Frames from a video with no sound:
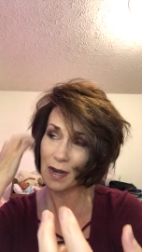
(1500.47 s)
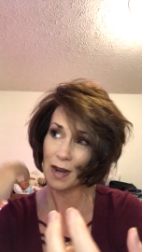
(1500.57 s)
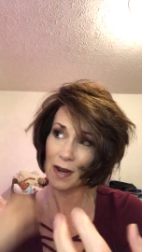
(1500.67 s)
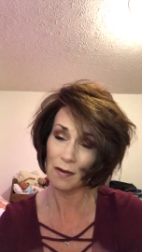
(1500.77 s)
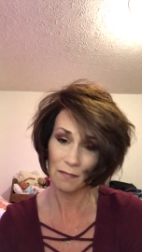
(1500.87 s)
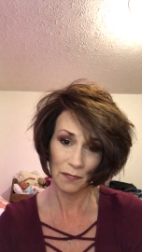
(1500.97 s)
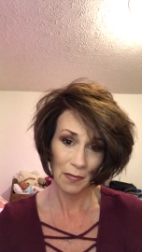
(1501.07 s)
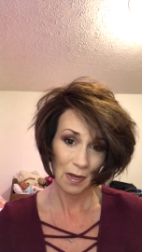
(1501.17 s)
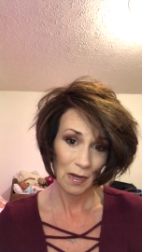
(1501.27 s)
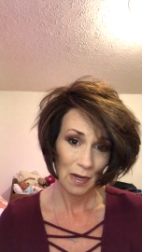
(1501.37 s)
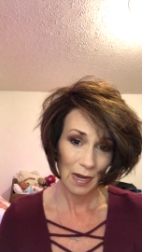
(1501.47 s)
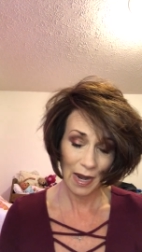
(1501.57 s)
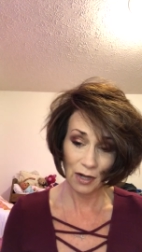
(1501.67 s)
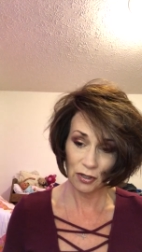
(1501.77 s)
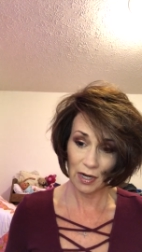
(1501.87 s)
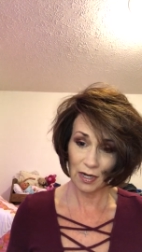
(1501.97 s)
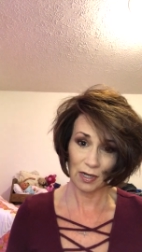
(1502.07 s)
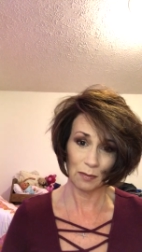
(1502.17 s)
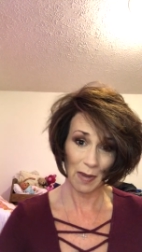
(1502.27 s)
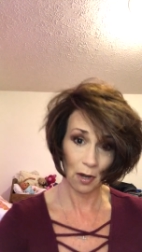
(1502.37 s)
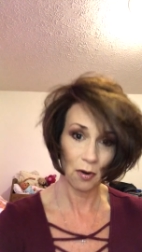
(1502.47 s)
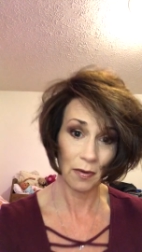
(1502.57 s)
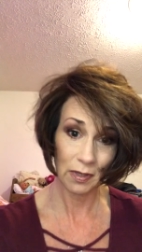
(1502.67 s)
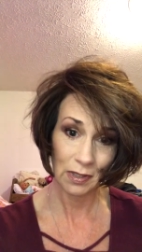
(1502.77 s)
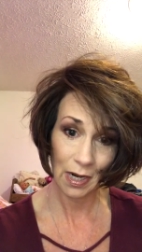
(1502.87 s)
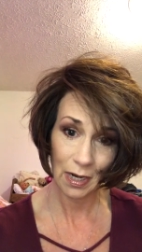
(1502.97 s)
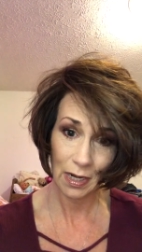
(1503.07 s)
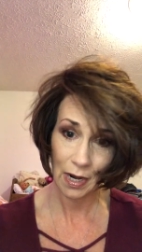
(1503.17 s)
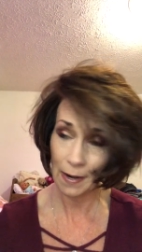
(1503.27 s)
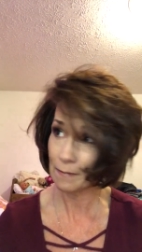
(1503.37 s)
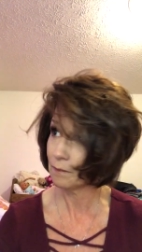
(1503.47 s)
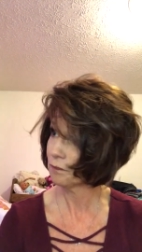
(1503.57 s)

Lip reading: day. Actually, it does better on the second day.